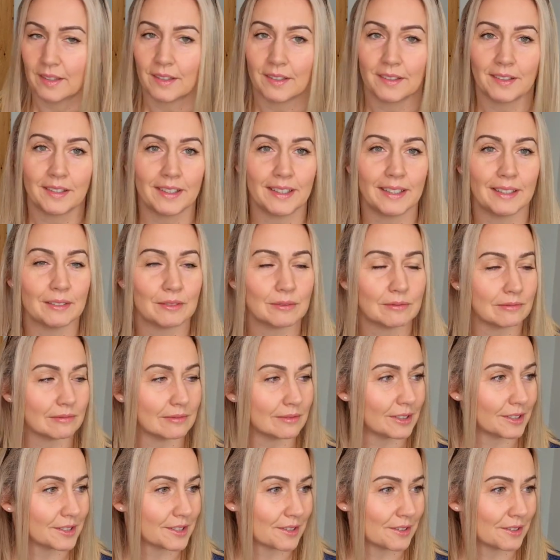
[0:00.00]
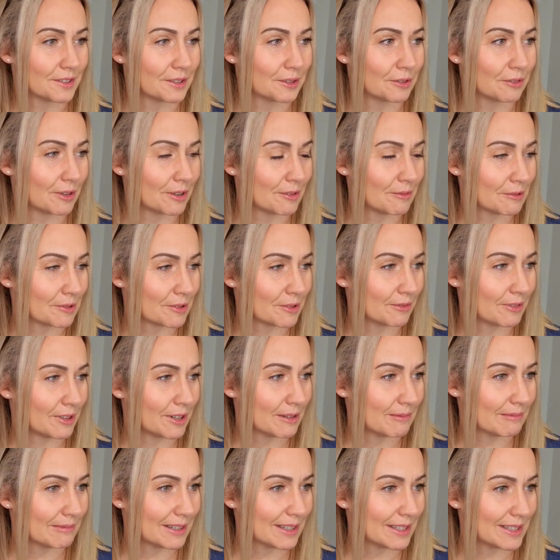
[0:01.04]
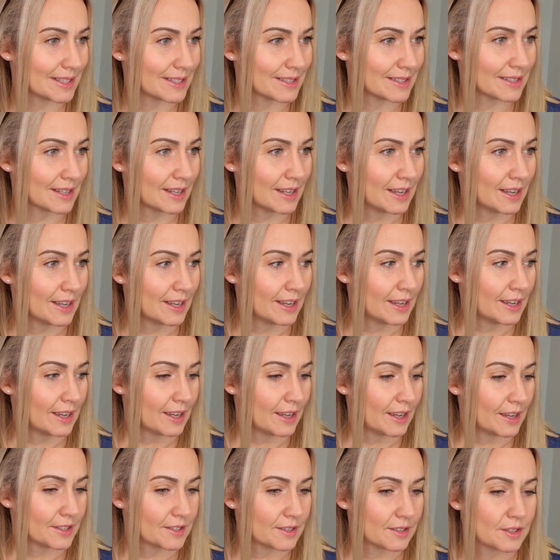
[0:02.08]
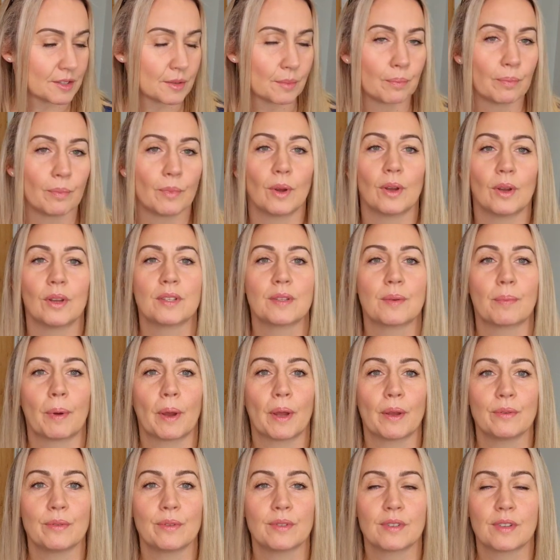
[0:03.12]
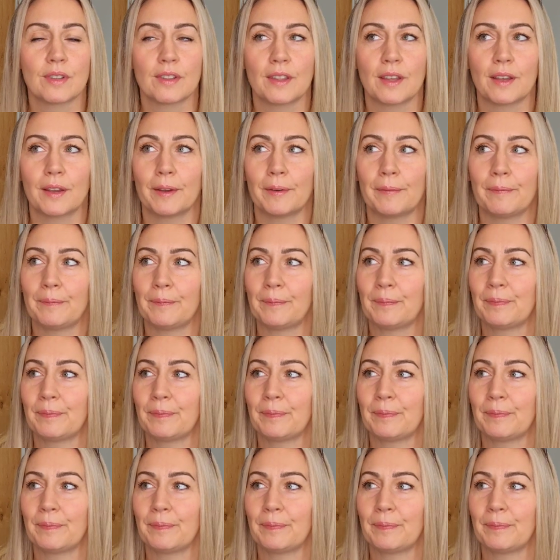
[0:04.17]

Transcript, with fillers: the, I don't know quite what the right word is, as, a, as opposed to the